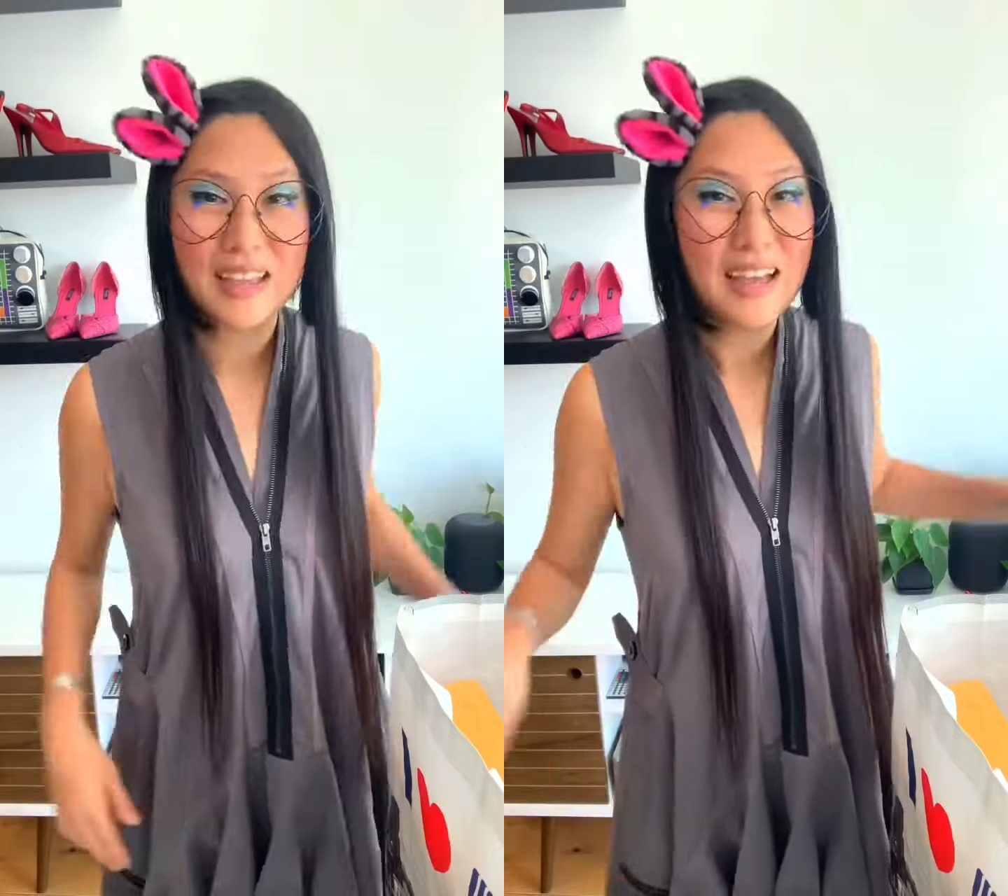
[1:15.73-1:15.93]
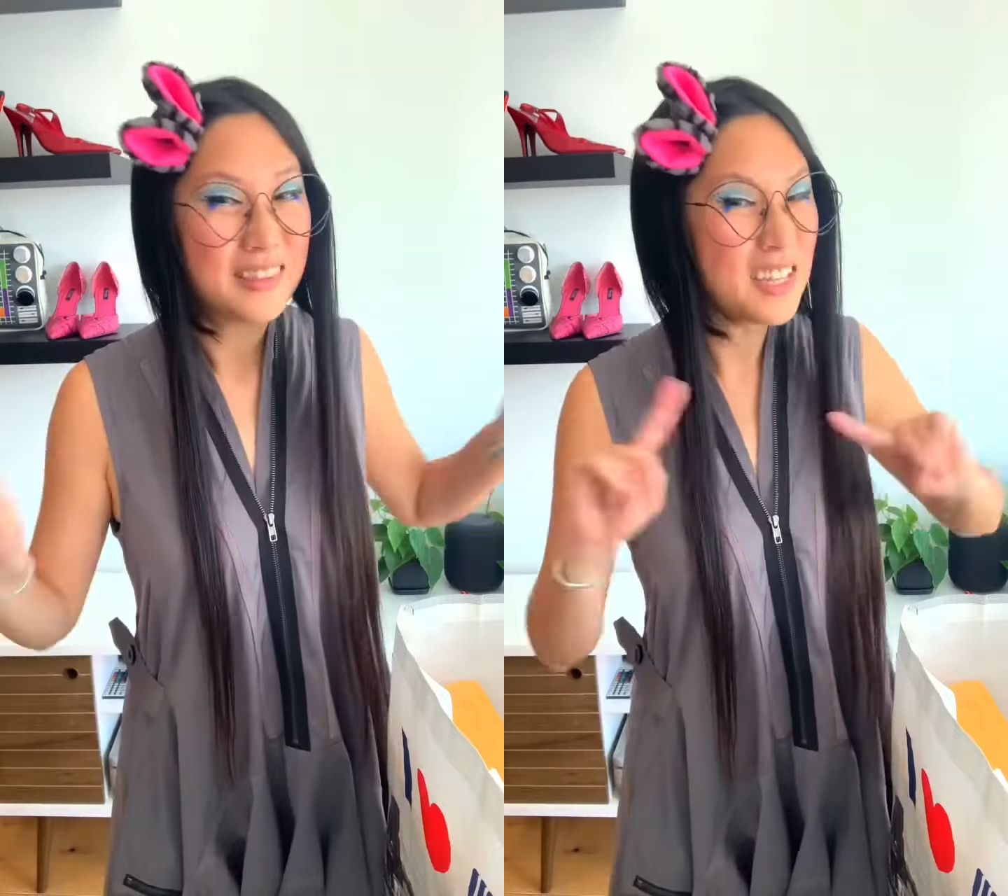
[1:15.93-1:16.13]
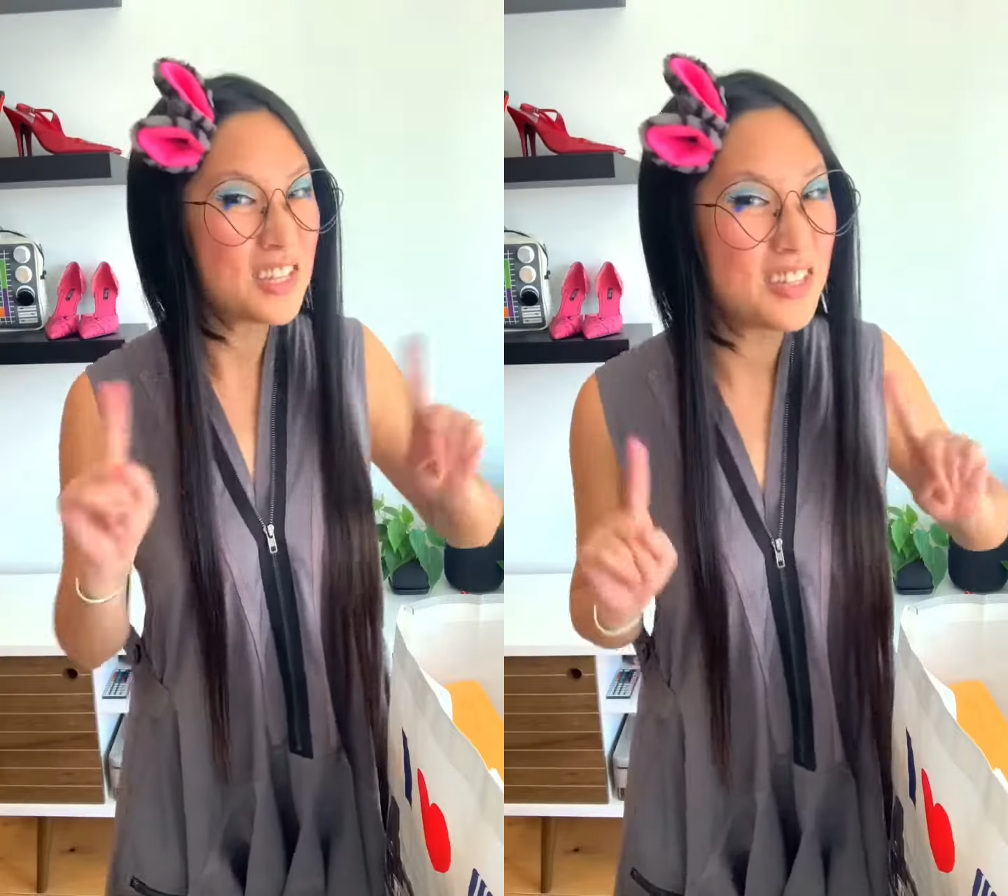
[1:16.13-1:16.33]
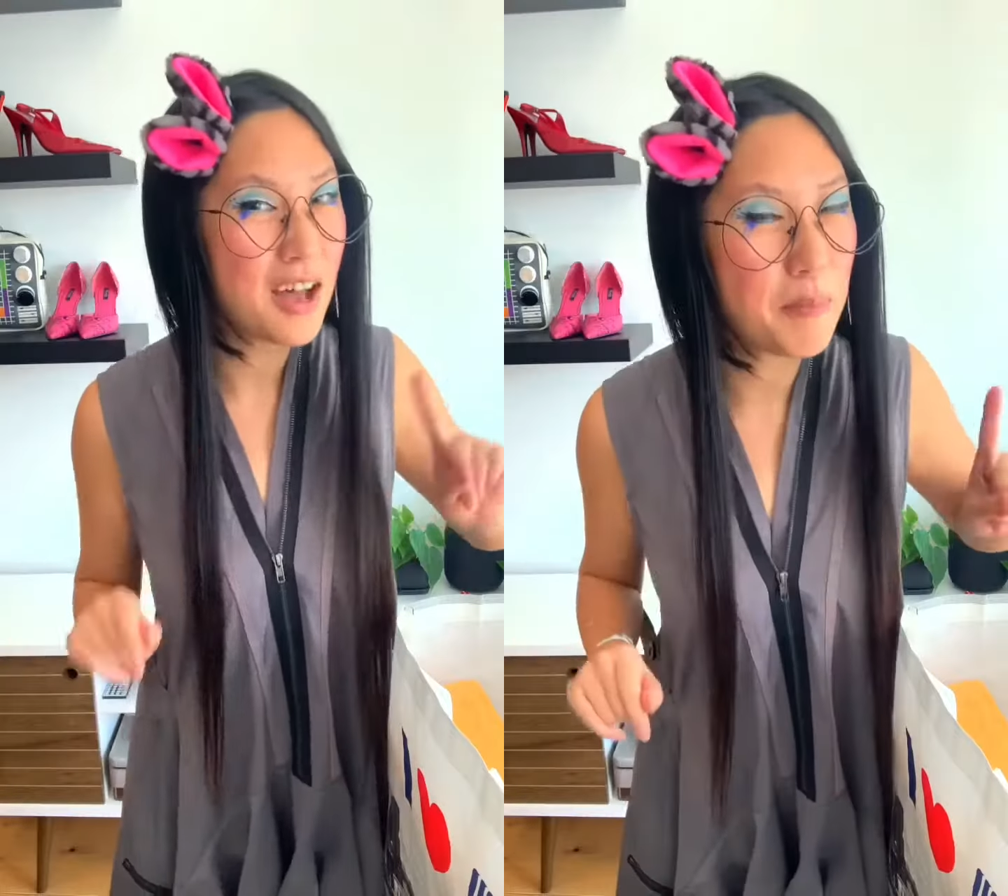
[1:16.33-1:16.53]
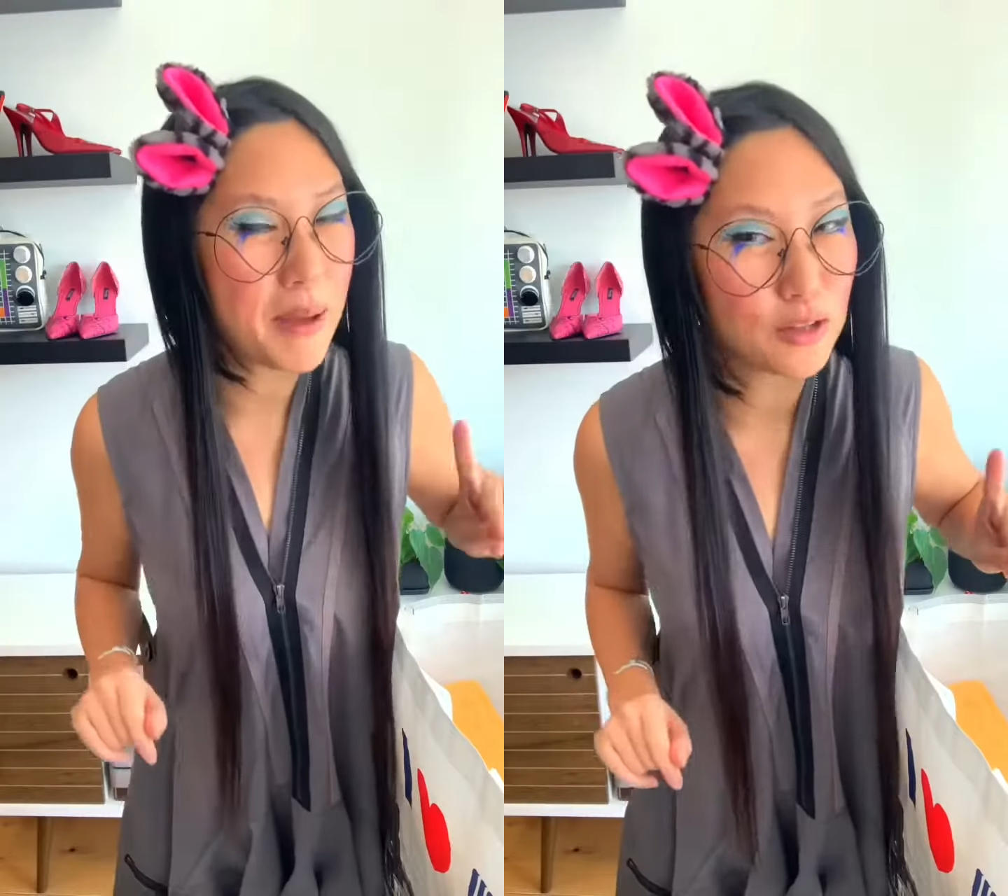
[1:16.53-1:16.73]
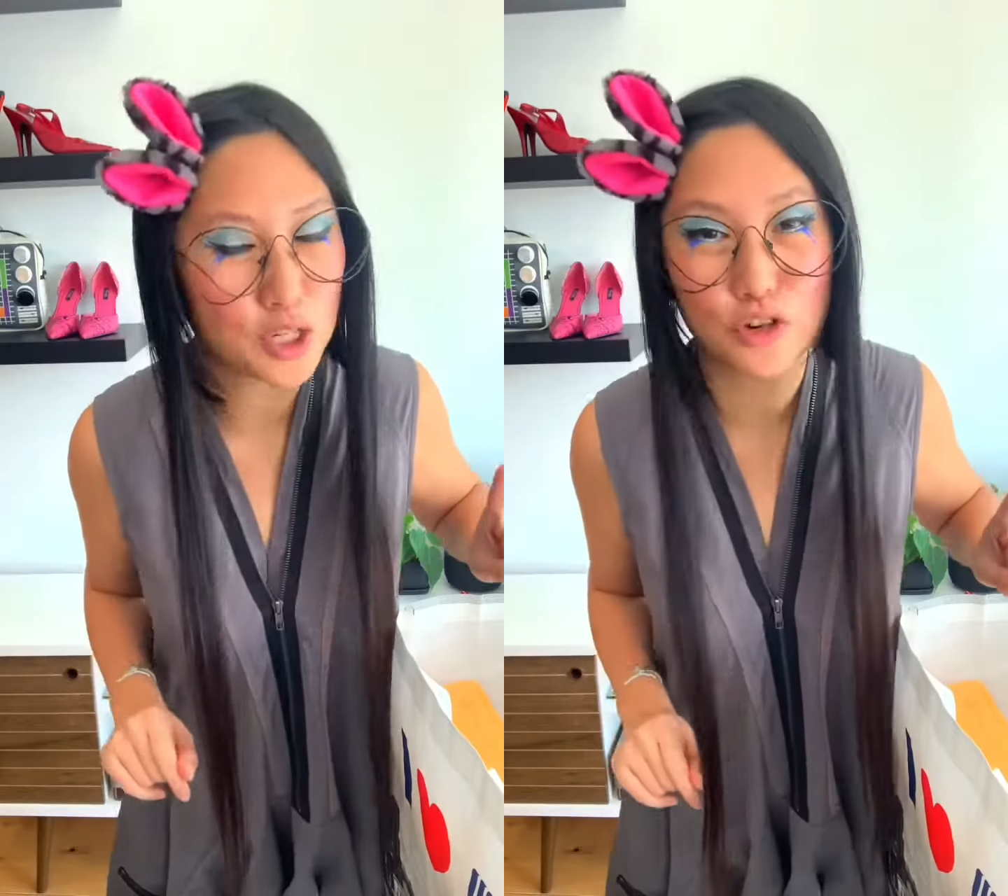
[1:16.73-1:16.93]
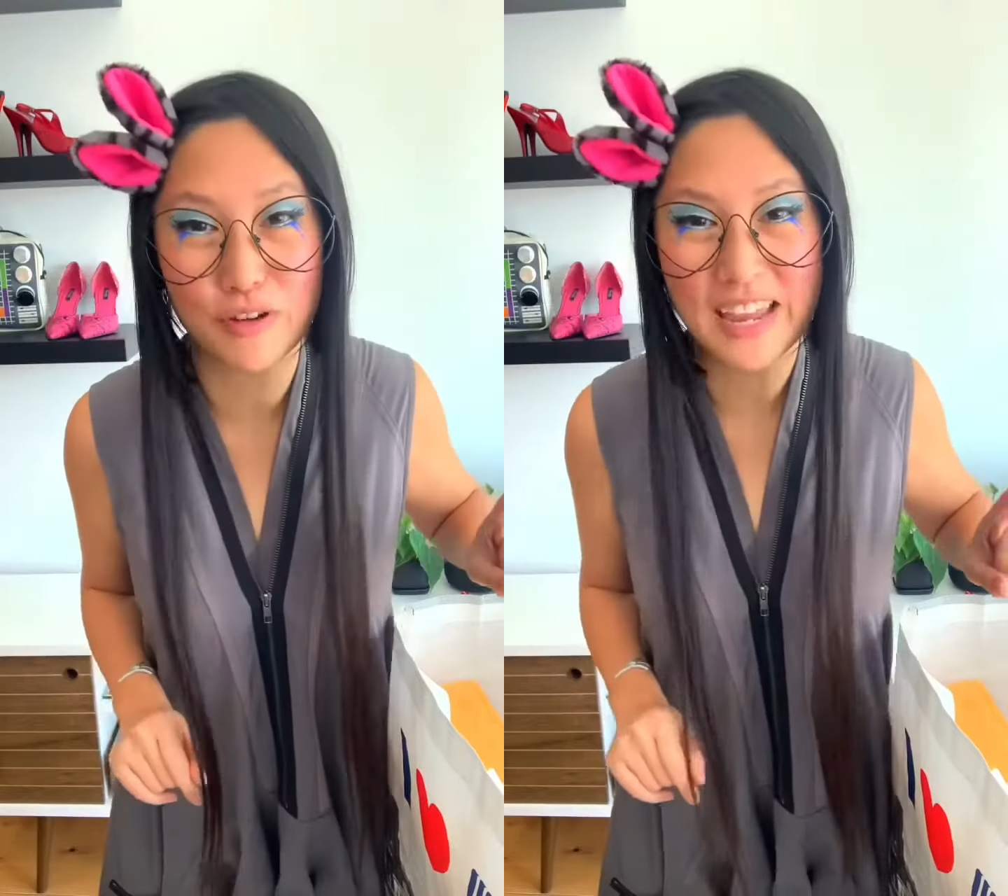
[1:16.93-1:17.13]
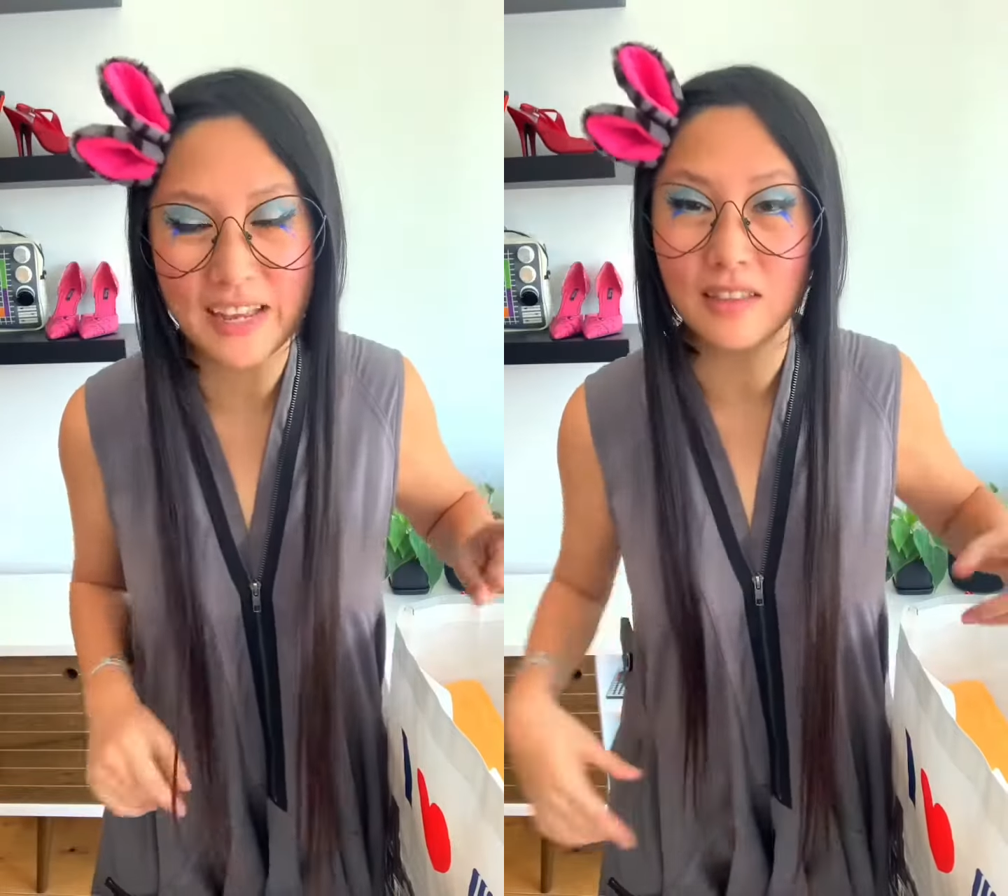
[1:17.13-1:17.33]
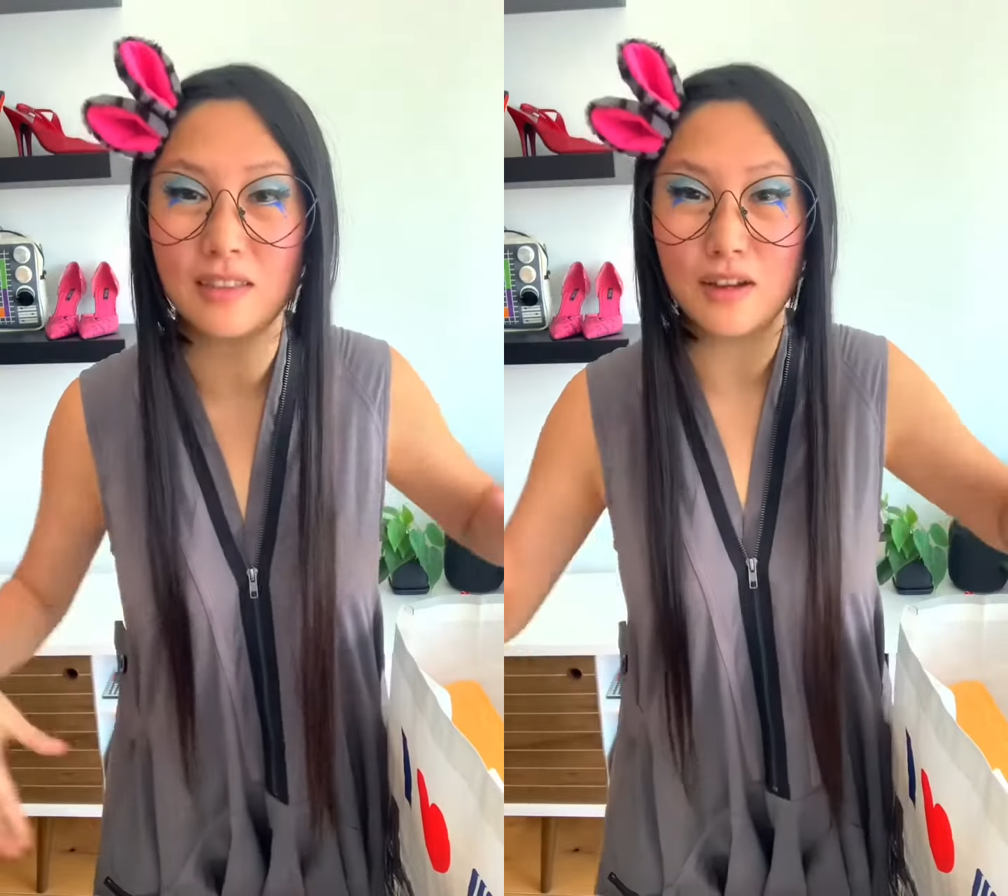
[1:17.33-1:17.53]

This is not about creating the